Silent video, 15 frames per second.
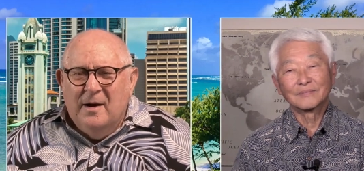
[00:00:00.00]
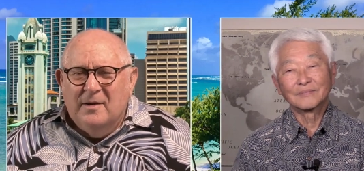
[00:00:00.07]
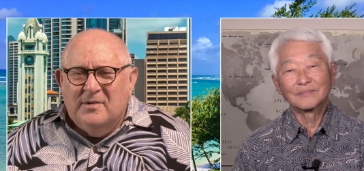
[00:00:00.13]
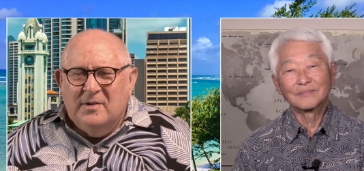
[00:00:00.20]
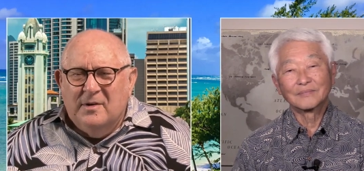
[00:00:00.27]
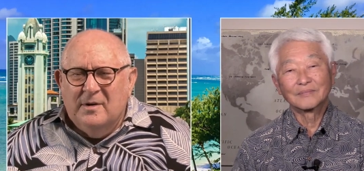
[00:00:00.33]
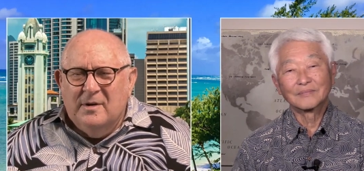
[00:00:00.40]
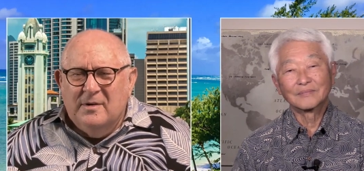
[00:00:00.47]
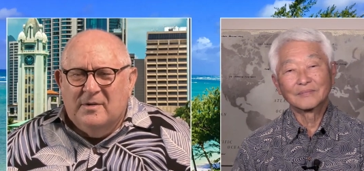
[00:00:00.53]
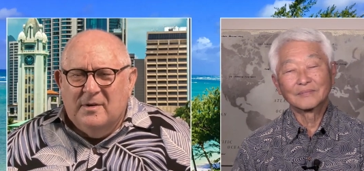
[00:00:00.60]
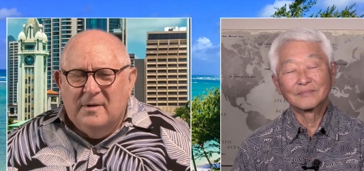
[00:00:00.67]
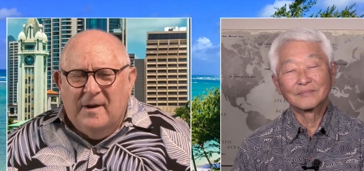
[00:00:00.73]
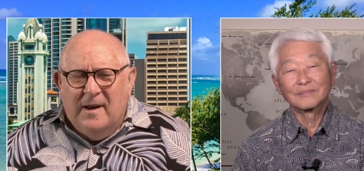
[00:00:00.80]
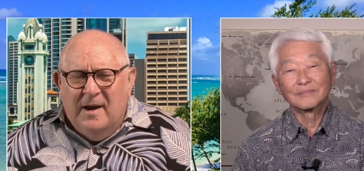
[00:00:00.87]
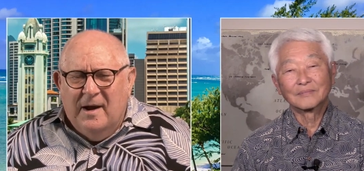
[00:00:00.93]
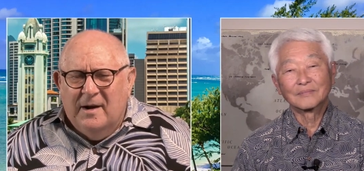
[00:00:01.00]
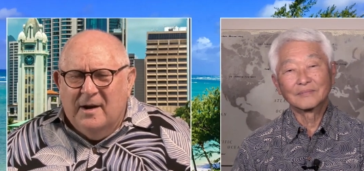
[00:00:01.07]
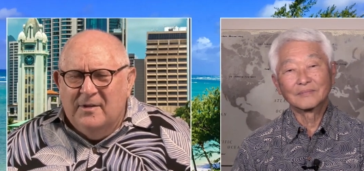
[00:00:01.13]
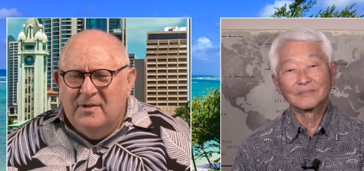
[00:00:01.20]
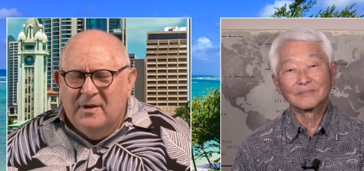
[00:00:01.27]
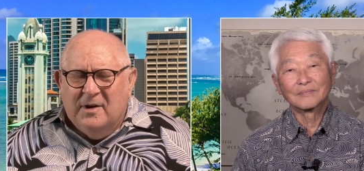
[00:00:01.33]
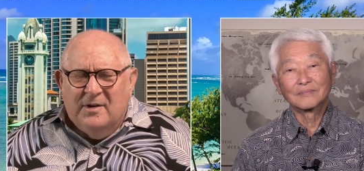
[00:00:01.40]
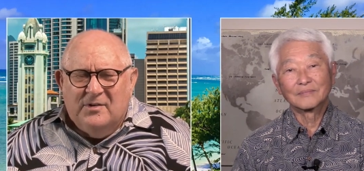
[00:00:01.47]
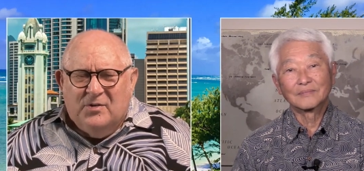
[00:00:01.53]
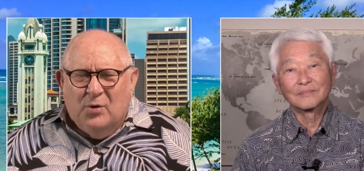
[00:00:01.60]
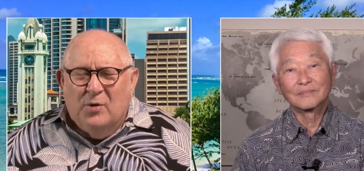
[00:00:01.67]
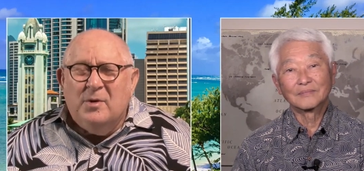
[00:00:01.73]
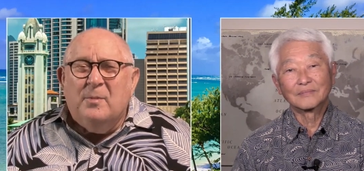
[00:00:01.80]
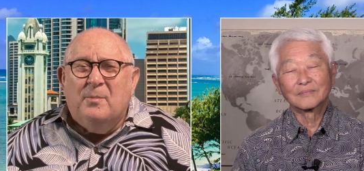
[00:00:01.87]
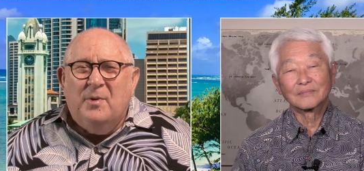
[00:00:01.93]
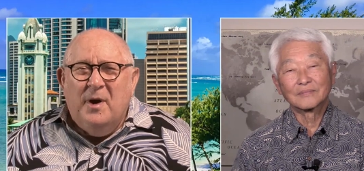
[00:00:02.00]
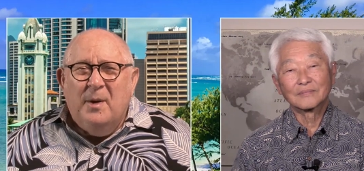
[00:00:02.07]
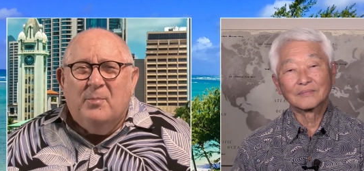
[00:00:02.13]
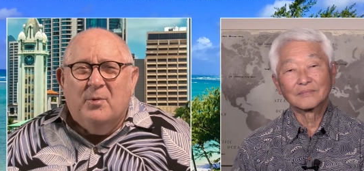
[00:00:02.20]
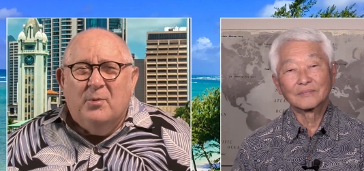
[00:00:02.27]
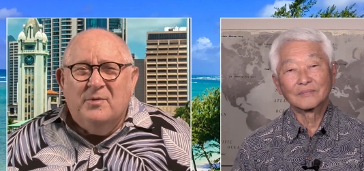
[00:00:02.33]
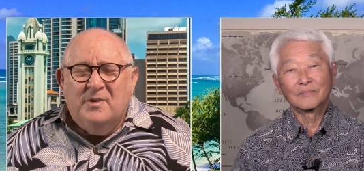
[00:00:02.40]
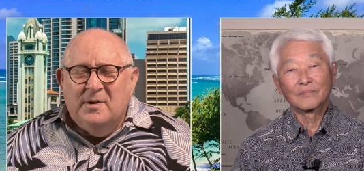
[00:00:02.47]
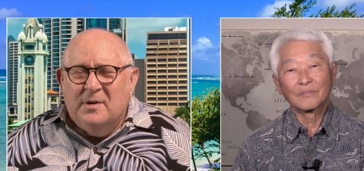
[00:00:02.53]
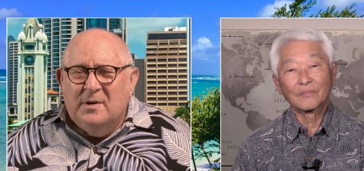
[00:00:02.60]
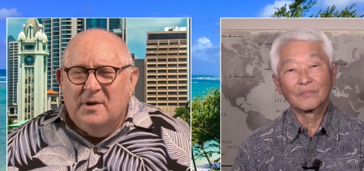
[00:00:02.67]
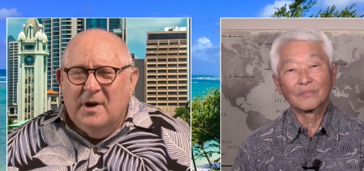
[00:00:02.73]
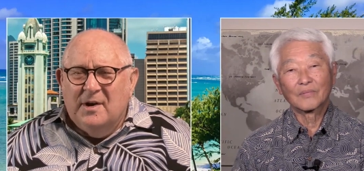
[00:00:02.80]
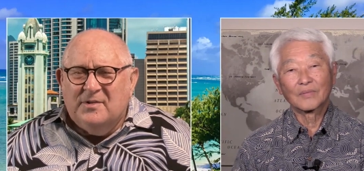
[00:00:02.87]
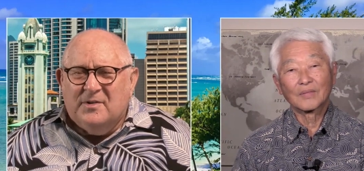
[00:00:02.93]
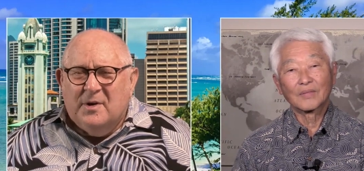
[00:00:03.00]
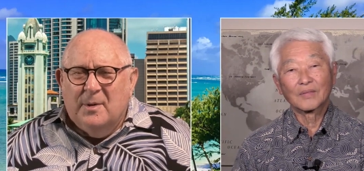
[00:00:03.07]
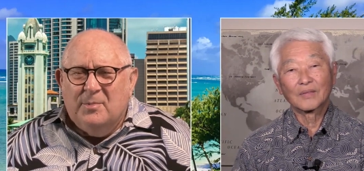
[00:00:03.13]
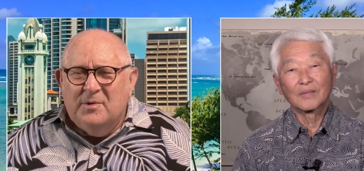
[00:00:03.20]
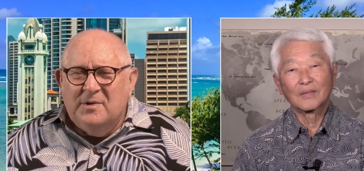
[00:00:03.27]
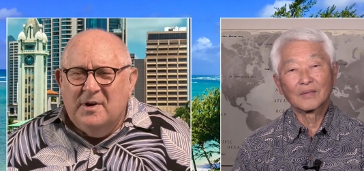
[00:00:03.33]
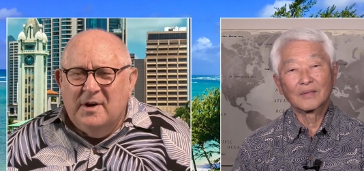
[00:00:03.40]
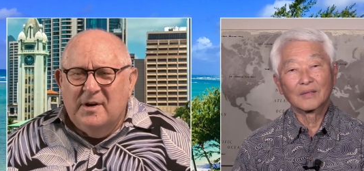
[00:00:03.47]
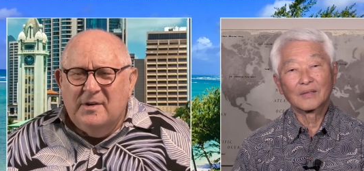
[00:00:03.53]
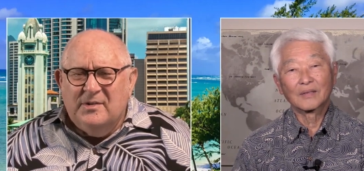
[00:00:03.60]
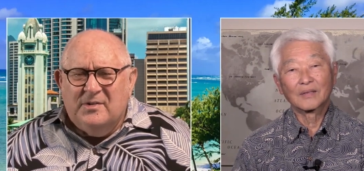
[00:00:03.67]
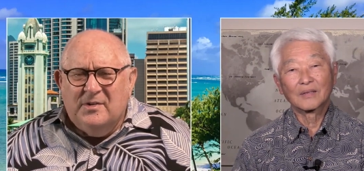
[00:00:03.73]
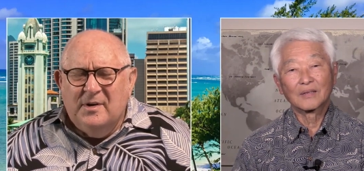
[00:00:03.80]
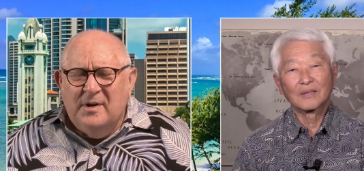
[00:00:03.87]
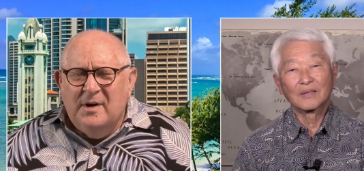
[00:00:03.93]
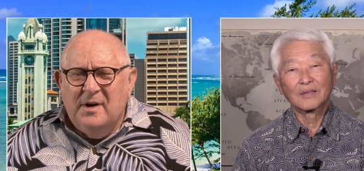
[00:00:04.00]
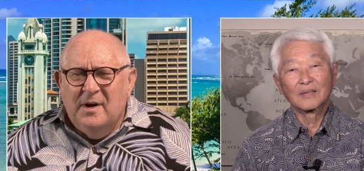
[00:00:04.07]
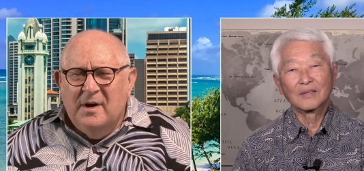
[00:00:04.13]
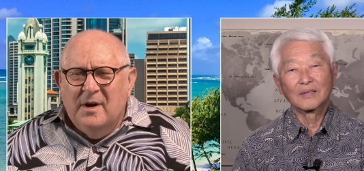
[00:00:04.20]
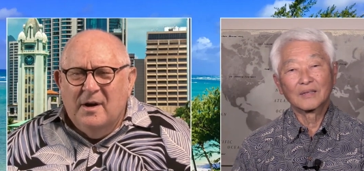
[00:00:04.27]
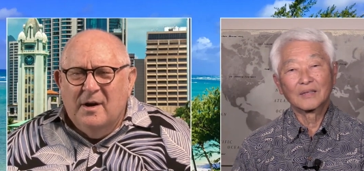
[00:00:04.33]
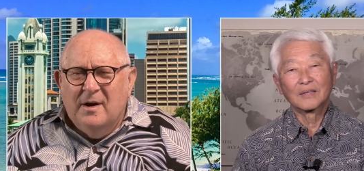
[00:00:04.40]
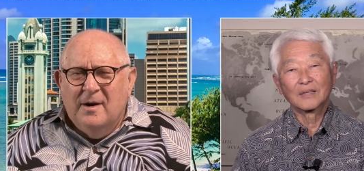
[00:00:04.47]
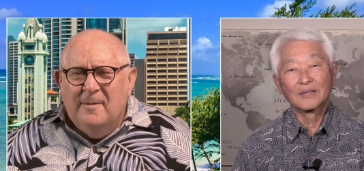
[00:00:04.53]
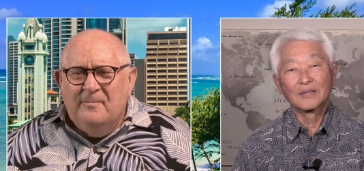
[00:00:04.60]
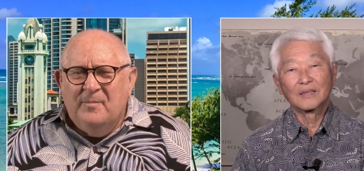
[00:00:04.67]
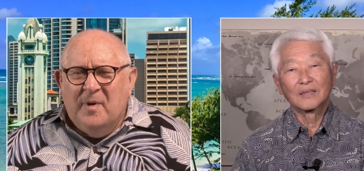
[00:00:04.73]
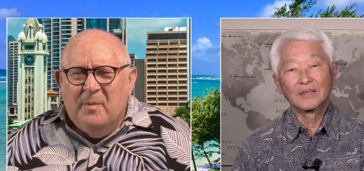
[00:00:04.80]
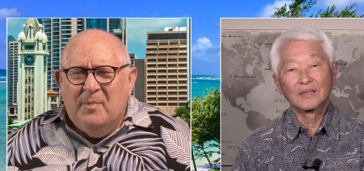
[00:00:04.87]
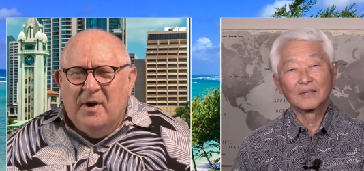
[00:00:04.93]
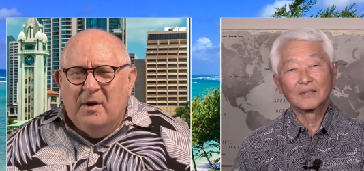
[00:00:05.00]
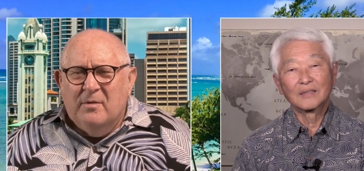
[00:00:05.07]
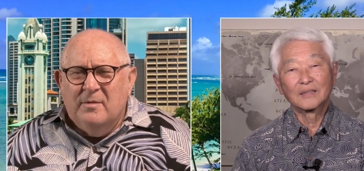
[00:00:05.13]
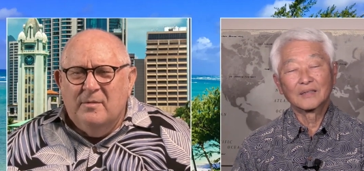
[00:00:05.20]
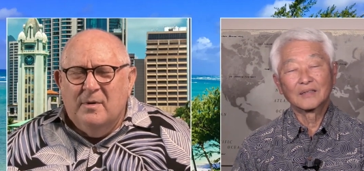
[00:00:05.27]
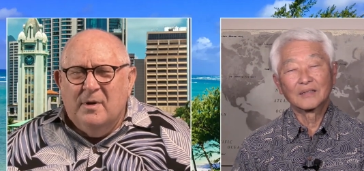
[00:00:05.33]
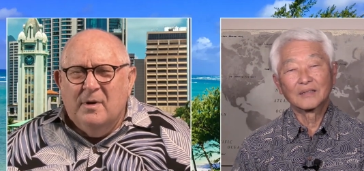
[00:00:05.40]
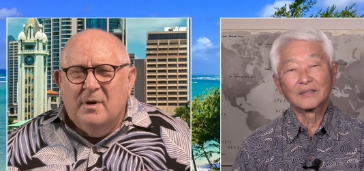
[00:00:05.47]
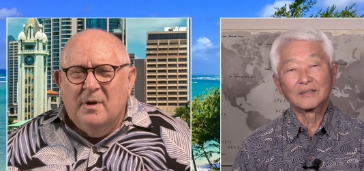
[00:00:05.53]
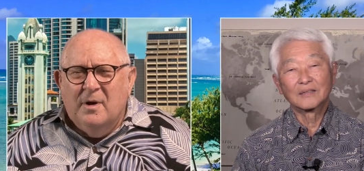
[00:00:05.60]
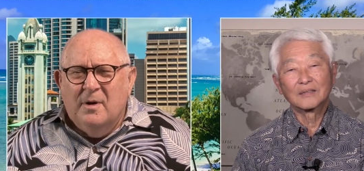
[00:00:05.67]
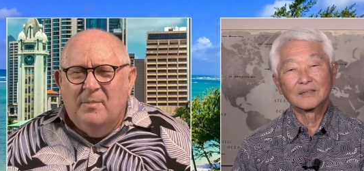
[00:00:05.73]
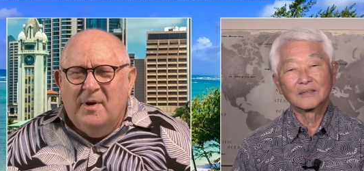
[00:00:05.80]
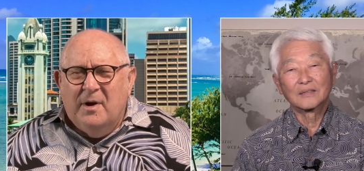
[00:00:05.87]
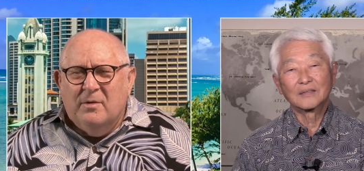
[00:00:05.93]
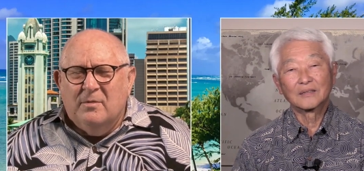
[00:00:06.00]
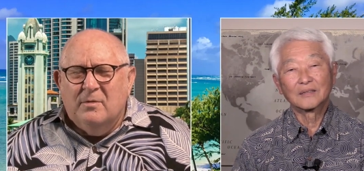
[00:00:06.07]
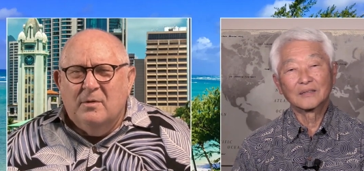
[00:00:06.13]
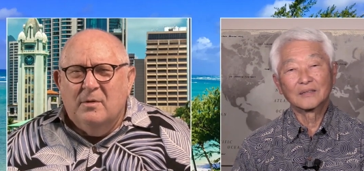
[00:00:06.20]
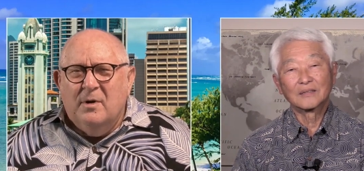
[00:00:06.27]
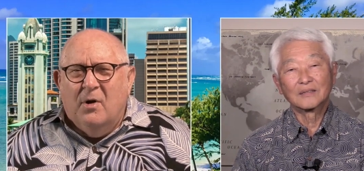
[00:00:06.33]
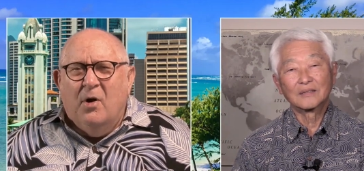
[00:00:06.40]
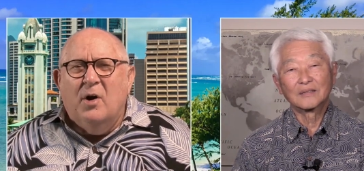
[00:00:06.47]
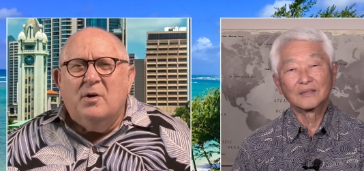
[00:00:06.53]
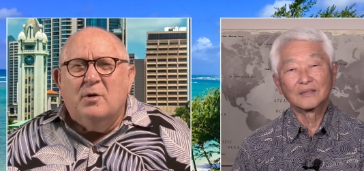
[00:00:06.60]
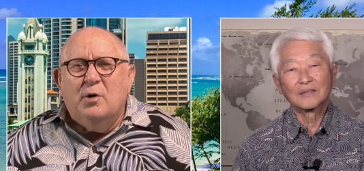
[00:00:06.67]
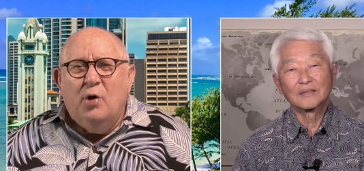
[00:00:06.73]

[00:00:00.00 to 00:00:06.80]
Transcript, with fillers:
Speaker 1: And it's an, it's an ad I think I saw in the paper within the last couple of days um, about uh, about art